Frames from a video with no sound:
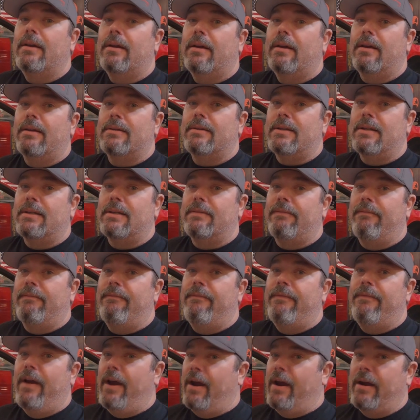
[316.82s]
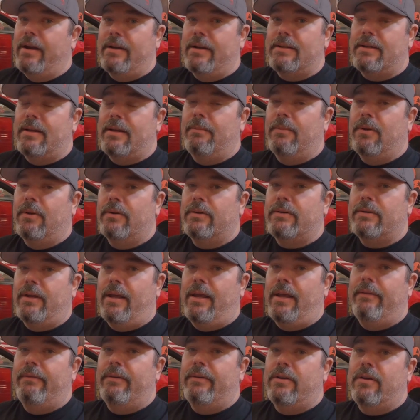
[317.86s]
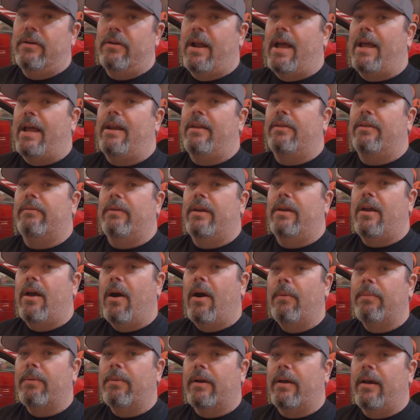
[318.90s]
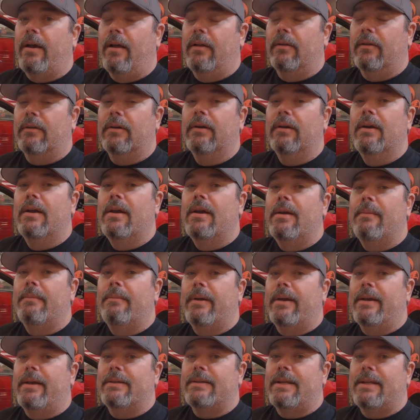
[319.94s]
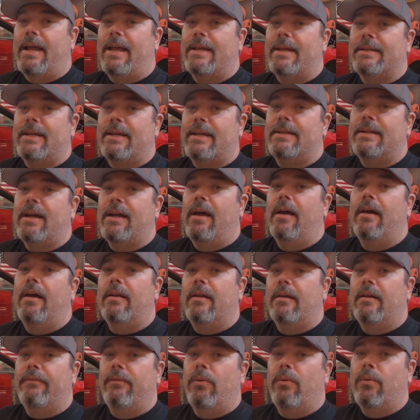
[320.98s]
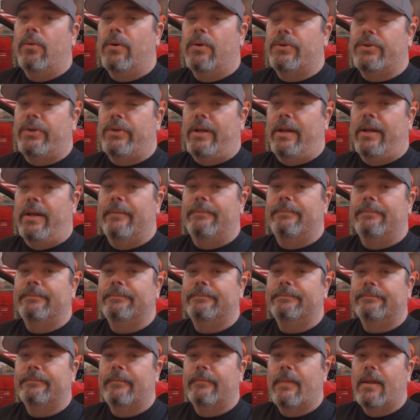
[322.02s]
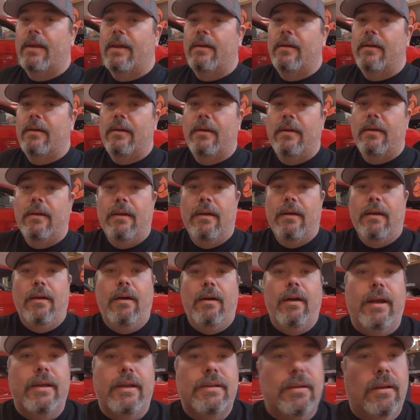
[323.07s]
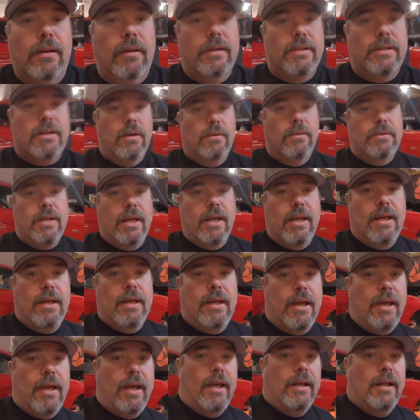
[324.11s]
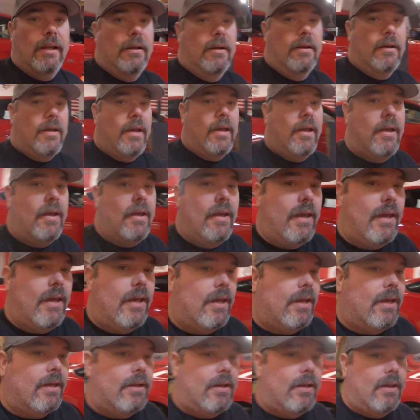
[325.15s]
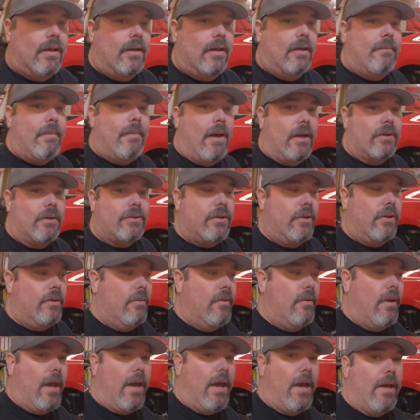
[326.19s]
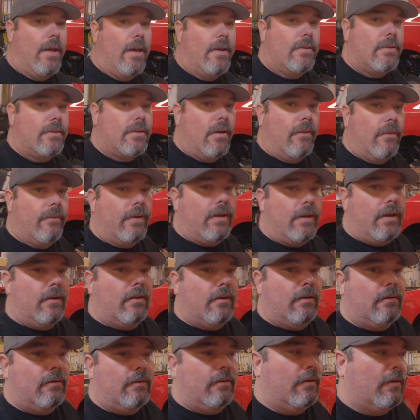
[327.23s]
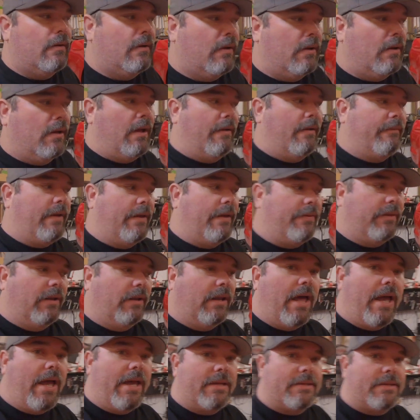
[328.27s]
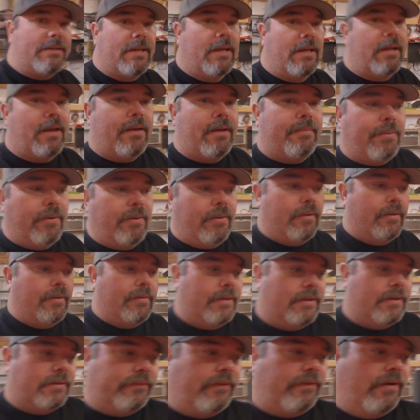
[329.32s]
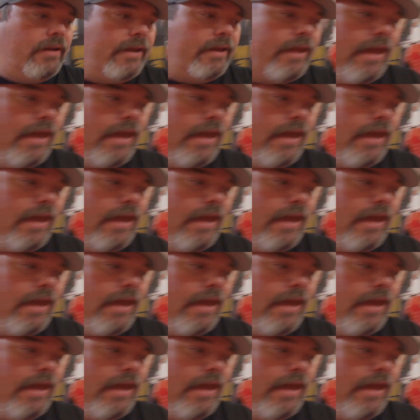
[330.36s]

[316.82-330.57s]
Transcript: because it's very similar to even your 93 Cobra color because it has a ton of orange in it. All right, so let's go take a look, and I'll show you guys over here. I've got the light set up on this front